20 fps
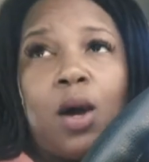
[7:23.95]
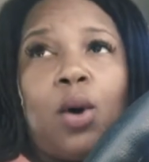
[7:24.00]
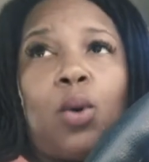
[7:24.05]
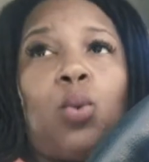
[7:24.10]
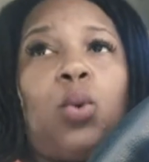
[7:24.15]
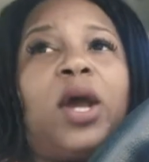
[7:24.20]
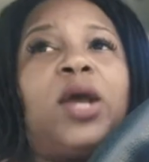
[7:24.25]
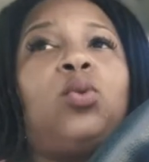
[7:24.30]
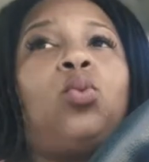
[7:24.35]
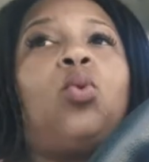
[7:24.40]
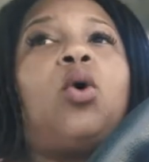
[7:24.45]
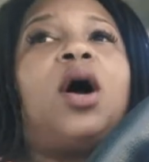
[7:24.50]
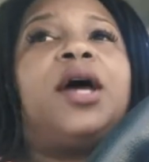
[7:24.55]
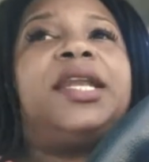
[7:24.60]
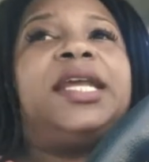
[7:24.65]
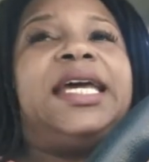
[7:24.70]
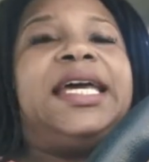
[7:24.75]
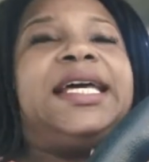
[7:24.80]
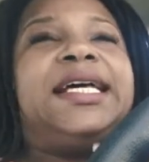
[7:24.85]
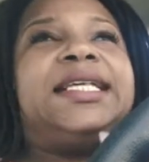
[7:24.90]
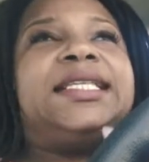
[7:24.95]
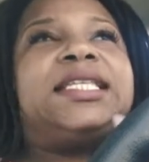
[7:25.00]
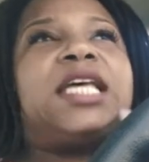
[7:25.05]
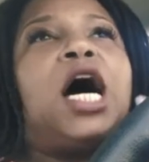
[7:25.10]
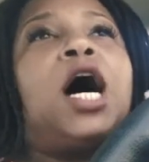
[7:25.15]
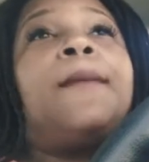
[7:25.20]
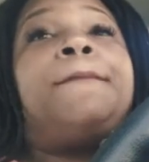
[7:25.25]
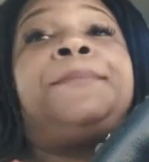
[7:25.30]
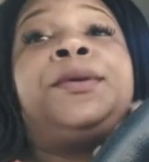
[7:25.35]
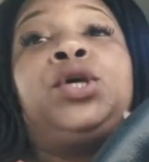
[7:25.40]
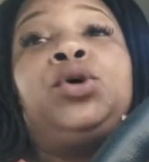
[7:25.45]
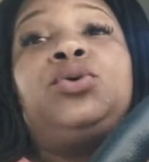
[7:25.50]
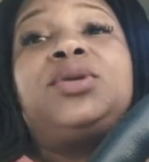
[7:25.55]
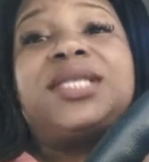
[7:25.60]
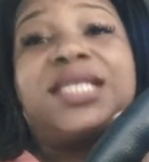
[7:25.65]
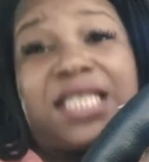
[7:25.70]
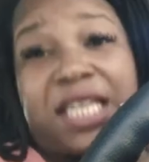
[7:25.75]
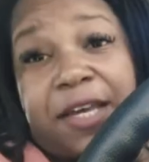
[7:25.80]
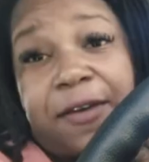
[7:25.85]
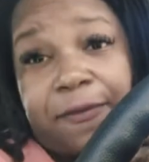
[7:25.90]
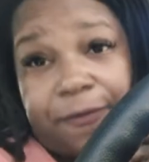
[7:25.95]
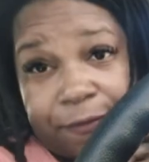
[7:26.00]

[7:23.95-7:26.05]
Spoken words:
when one is abusive,